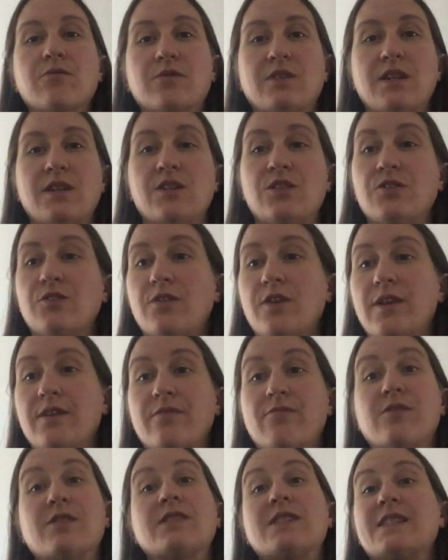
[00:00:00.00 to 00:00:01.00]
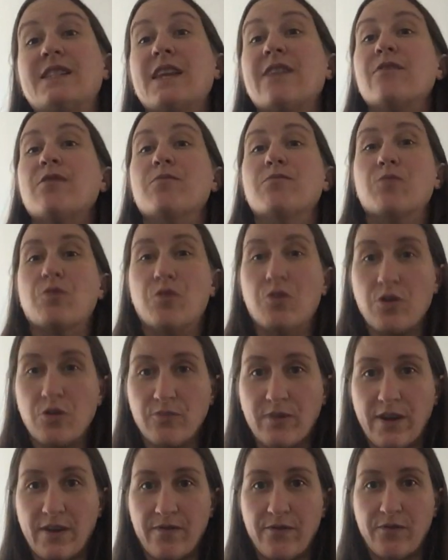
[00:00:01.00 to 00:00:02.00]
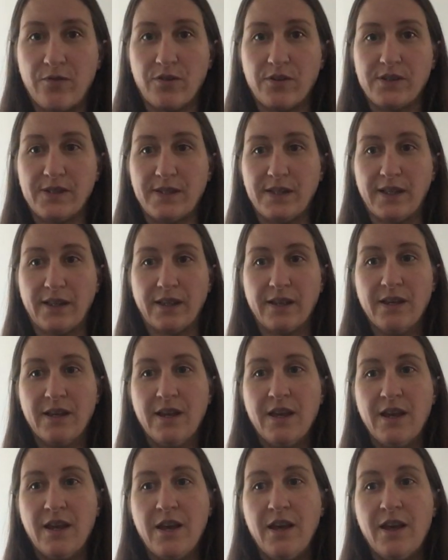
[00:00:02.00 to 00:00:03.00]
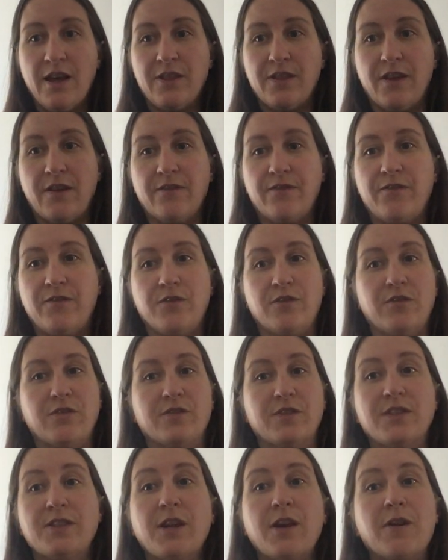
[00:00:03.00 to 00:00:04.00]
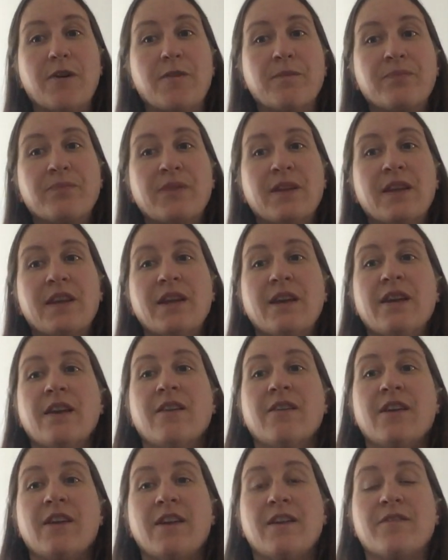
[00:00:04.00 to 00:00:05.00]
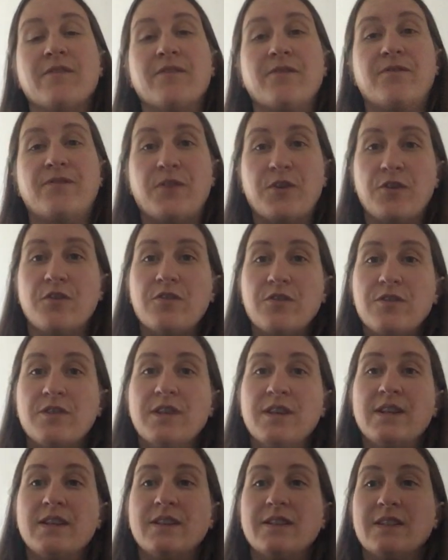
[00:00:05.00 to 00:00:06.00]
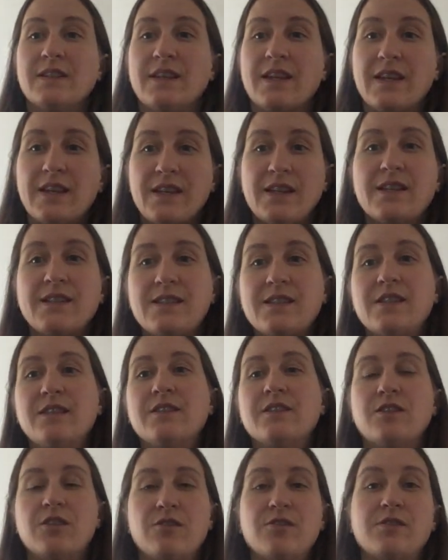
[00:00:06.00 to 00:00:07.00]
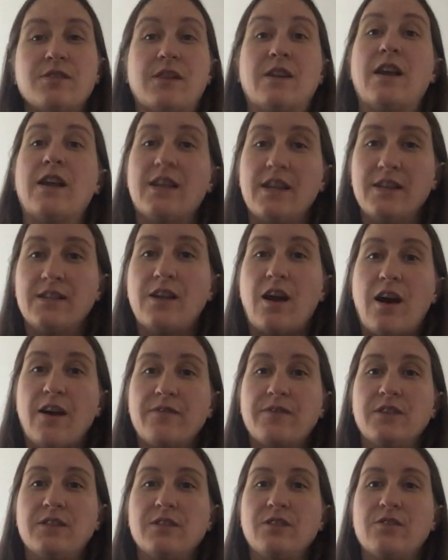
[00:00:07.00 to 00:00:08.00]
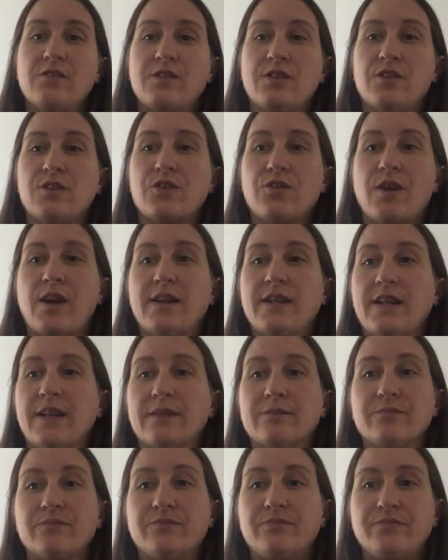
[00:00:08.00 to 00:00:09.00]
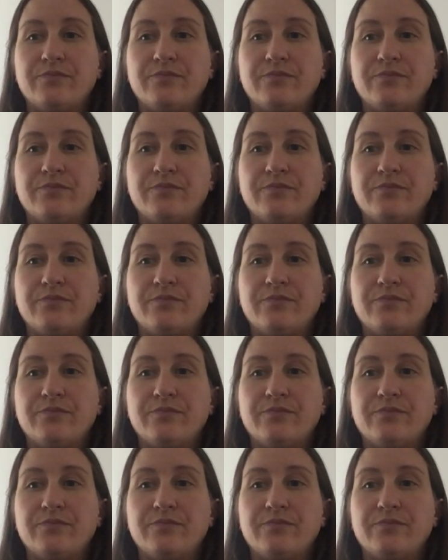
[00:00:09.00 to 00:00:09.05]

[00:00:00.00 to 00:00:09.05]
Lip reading: really enjoyed, which is even more reinforcing than food. So food is often used in training,